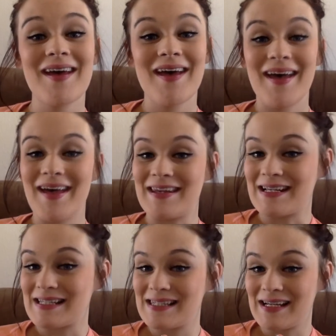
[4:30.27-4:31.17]
and
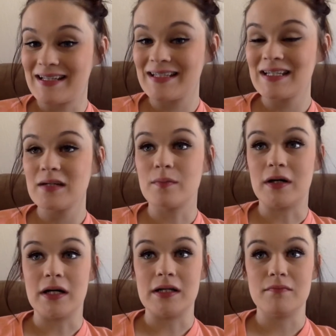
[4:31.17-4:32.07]
anxiety,
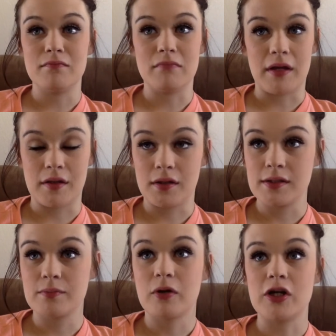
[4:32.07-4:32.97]
but mainly
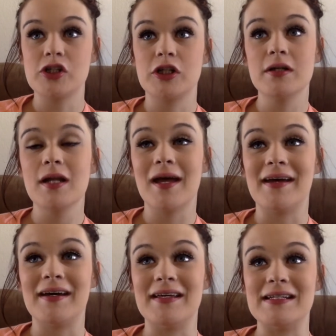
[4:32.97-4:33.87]
depression,
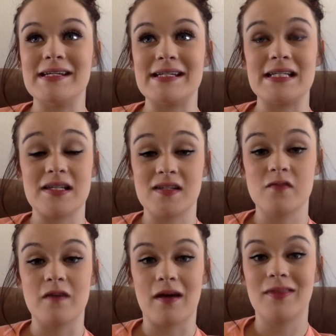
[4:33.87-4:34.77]
and it does
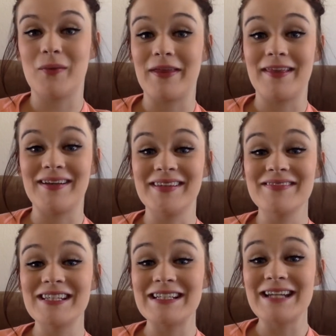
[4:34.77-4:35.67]
affect the way that I live
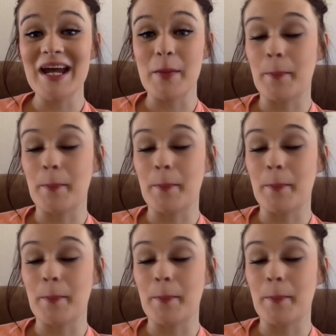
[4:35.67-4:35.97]
day to day.